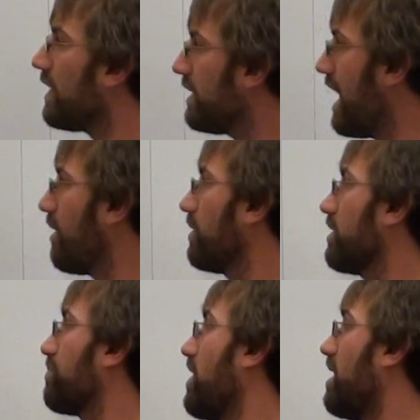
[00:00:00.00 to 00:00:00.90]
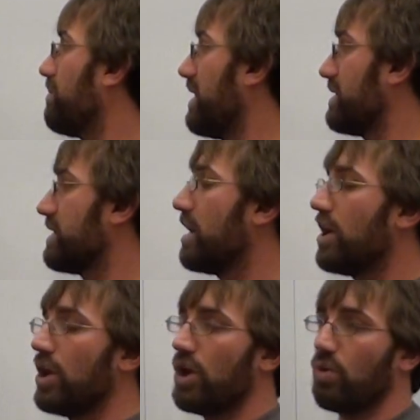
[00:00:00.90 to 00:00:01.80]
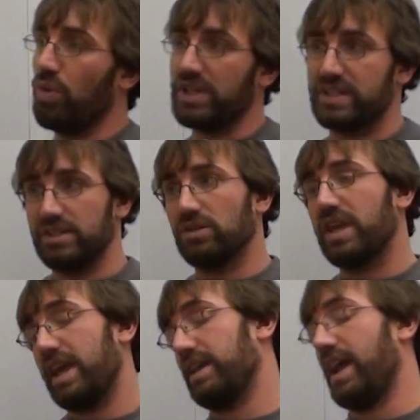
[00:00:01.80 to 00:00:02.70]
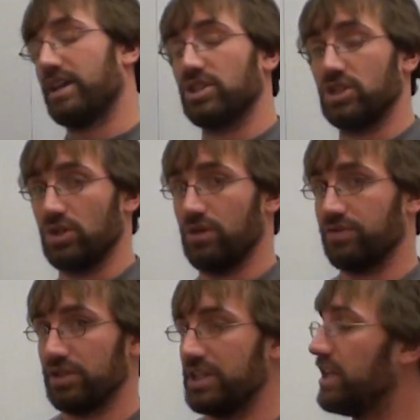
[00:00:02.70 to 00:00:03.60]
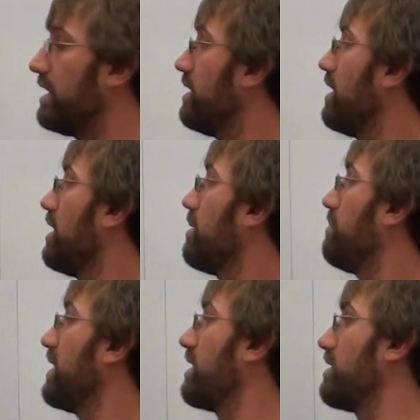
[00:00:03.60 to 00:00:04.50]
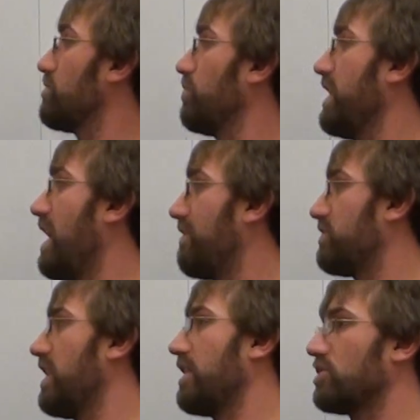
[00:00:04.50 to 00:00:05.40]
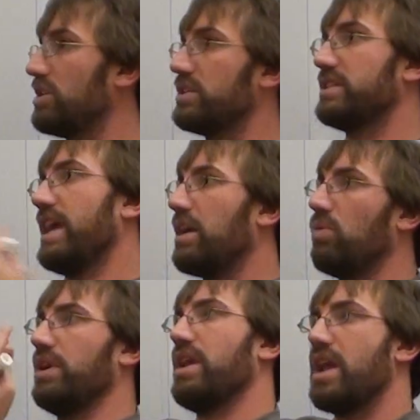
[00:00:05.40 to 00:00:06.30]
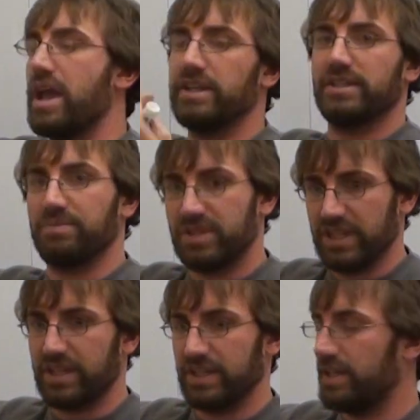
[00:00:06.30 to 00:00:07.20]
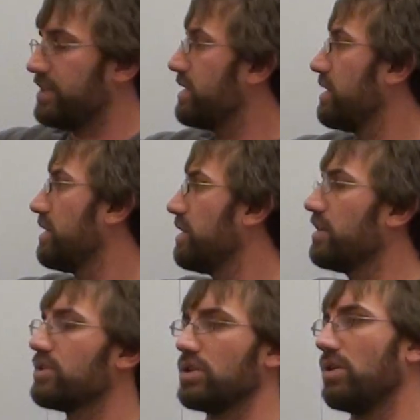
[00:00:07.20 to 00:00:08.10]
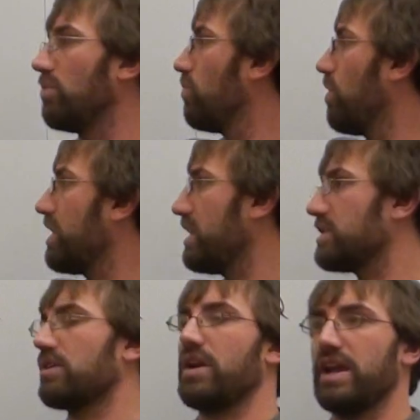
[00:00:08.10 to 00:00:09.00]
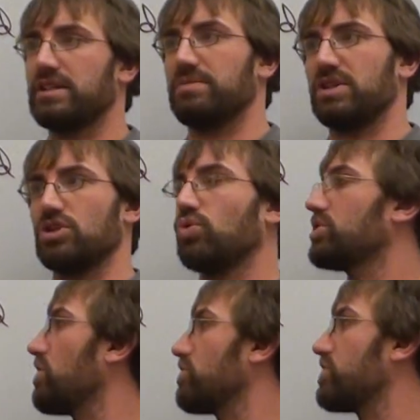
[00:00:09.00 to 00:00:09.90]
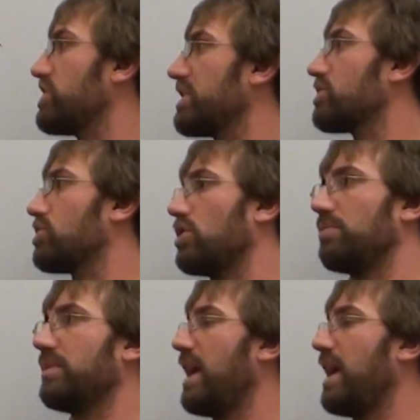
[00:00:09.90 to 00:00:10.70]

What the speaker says: Now, the problem is we still can't actually solve for D because we have to actually say what A sub 6 is. So what is our a sub 6? What's our sixth term?